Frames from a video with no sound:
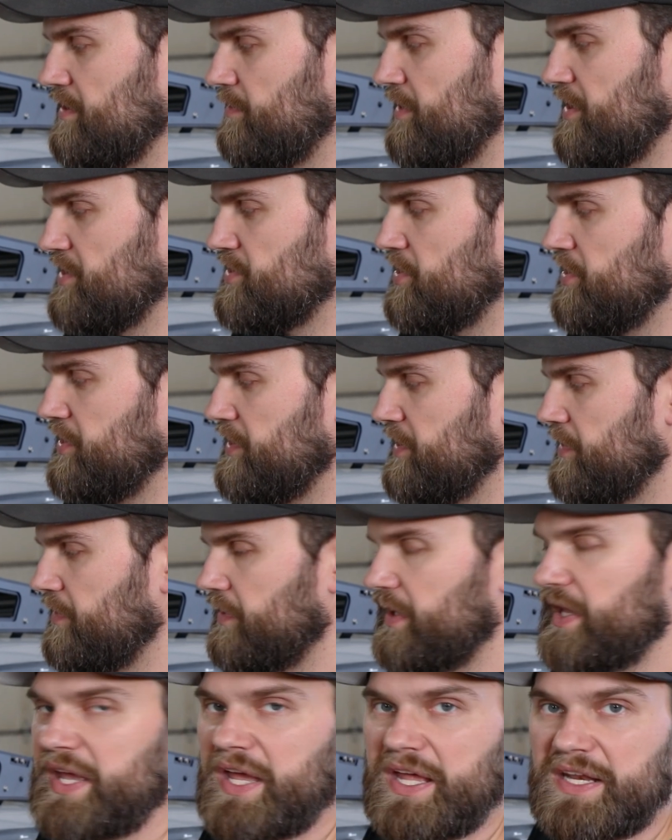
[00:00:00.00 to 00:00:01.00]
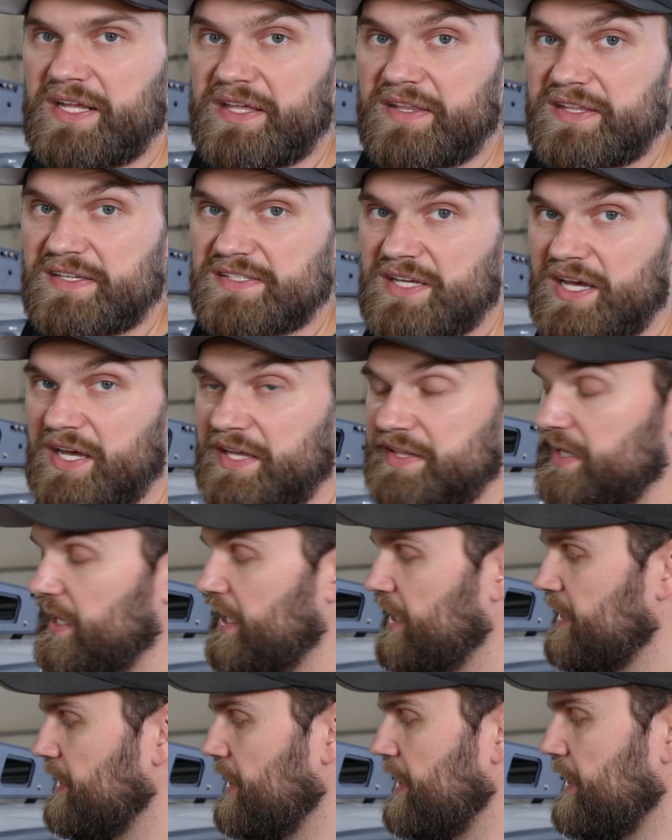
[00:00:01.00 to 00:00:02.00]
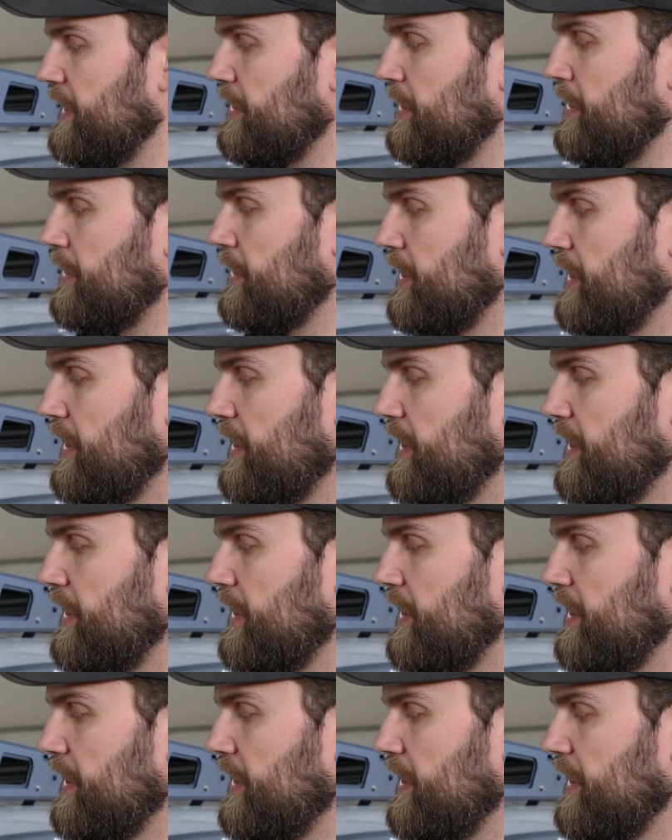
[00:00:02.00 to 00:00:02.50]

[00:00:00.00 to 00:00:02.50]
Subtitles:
Make sure you don't get any of this on the headliner.